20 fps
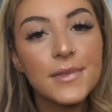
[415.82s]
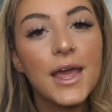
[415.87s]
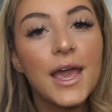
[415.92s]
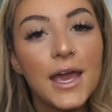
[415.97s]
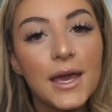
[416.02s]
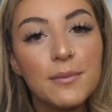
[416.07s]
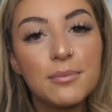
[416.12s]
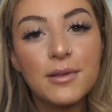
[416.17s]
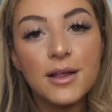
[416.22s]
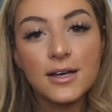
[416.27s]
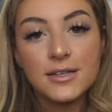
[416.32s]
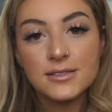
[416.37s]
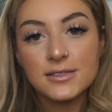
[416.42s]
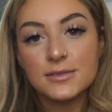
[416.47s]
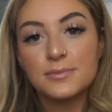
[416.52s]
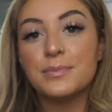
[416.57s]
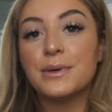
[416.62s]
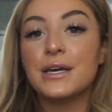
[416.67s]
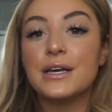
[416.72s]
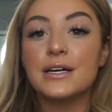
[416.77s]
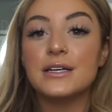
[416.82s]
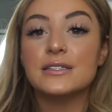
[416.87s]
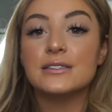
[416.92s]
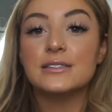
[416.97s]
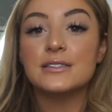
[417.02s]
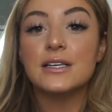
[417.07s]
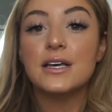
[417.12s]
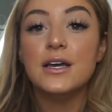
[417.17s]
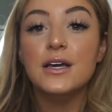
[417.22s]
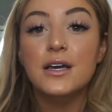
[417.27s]
A plus,
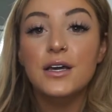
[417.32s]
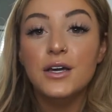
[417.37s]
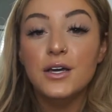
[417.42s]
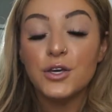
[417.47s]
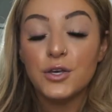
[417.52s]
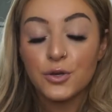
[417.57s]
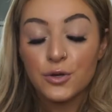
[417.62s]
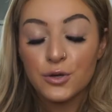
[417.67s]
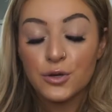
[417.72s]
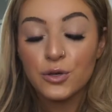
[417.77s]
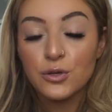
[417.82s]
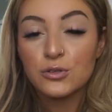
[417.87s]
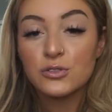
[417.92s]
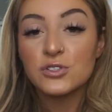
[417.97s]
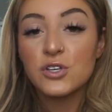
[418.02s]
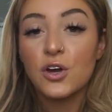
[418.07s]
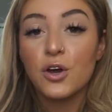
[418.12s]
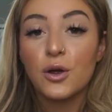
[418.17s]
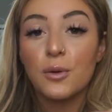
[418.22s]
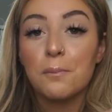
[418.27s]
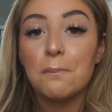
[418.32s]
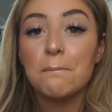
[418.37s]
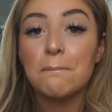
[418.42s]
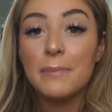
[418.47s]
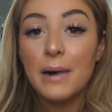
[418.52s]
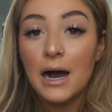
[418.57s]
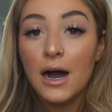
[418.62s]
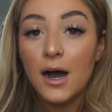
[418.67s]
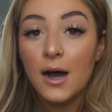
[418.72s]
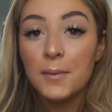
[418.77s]
because your clothes are
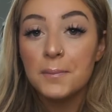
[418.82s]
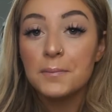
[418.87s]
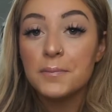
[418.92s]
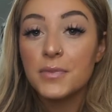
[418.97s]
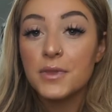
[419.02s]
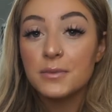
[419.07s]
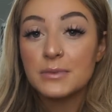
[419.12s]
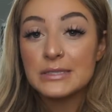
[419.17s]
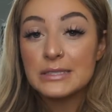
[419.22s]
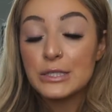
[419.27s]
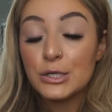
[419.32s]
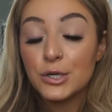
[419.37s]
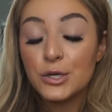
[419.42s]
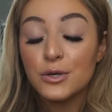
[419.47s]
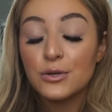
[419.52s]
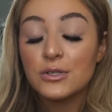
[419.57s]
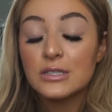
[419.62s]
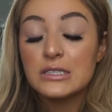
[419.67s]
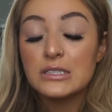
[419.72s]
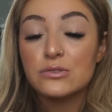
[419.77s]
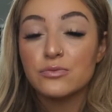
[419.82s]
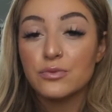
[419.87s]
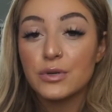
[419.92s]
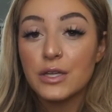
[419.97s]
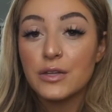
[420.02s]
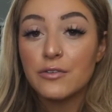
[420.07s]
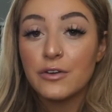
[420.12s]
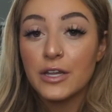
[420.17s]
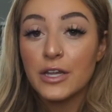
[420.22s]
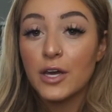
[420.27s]
bomb. The material is
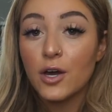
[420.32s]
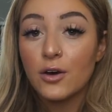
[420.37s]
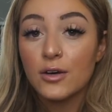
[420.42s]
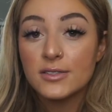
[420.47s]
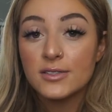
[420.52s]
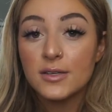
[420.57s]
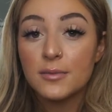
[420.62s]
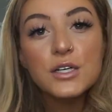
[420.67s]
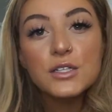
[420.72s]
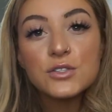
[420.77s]
really, really awesome.